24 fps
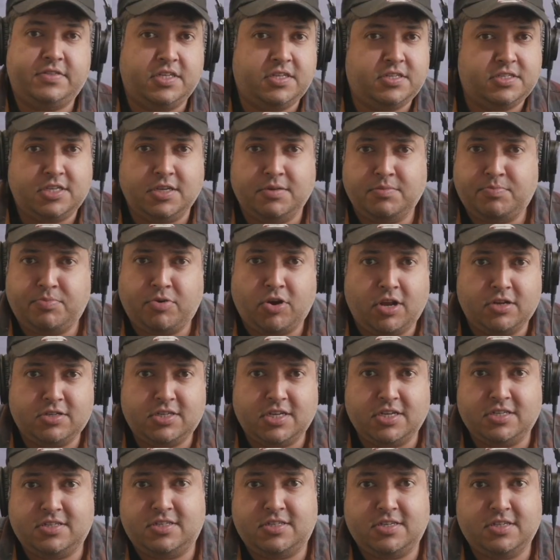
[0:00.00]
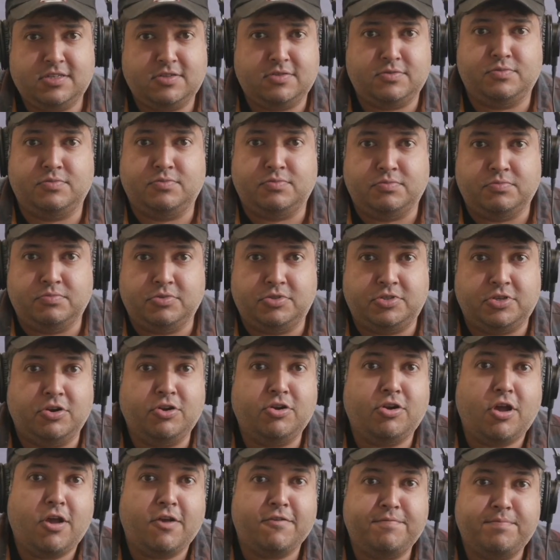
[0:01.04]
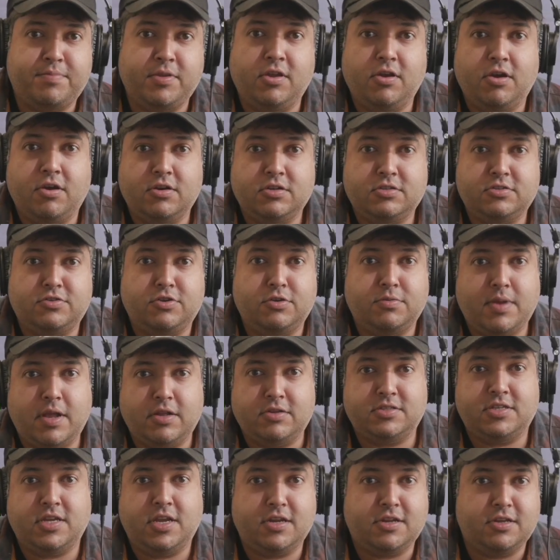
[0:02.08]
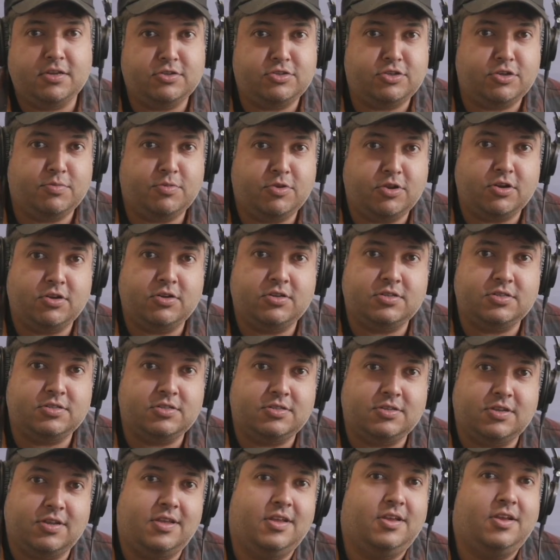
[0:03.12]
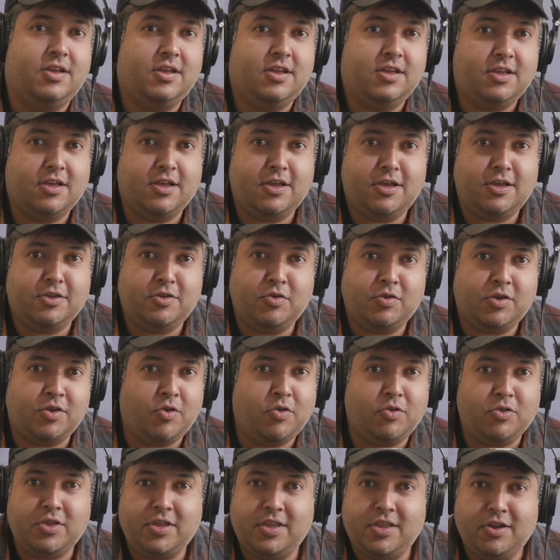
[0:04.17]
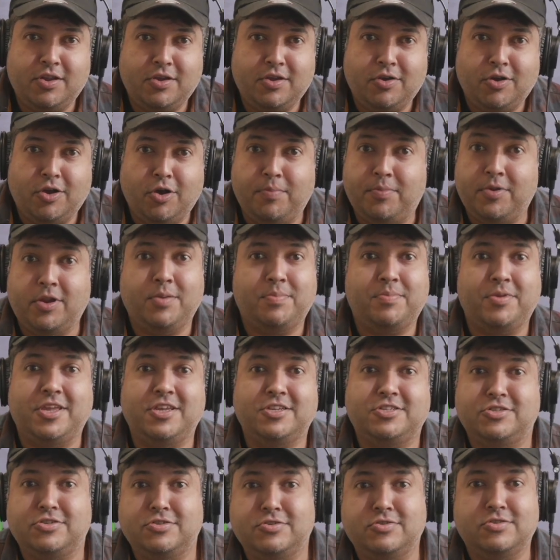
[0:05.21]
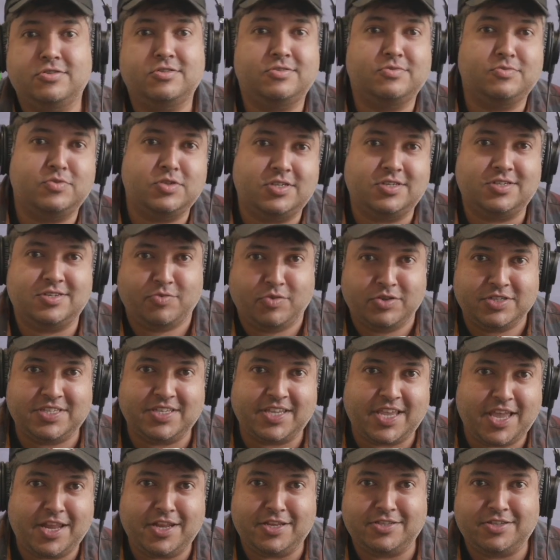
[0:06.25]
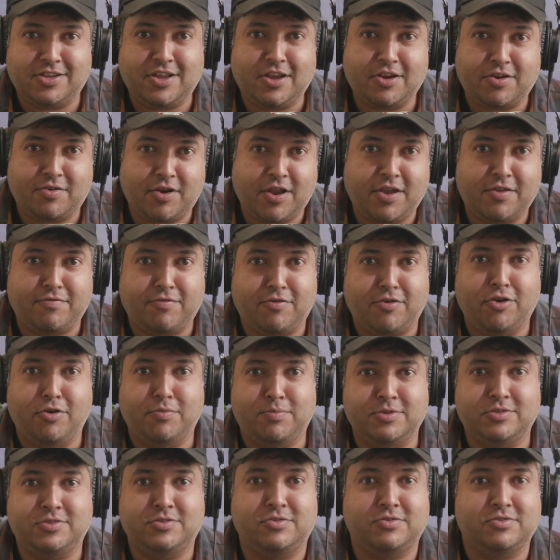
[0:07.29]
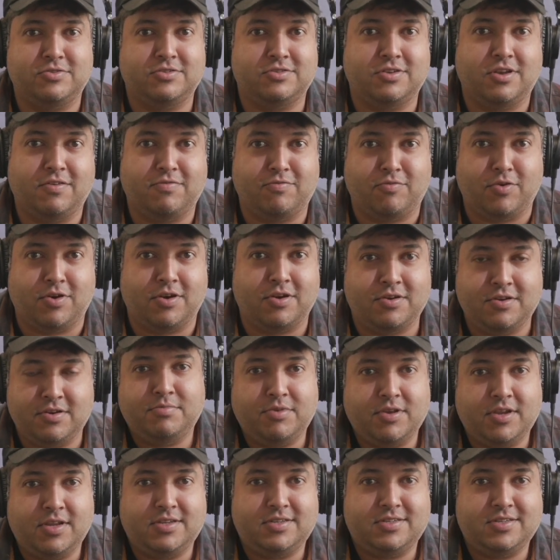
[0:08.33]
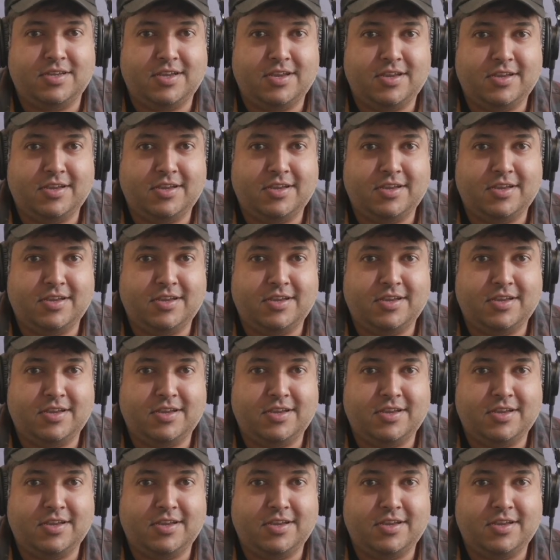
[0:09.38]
seen some projects just turn off PRs from outside contributors. You can only, open up issues, which once again is not great for open source software, but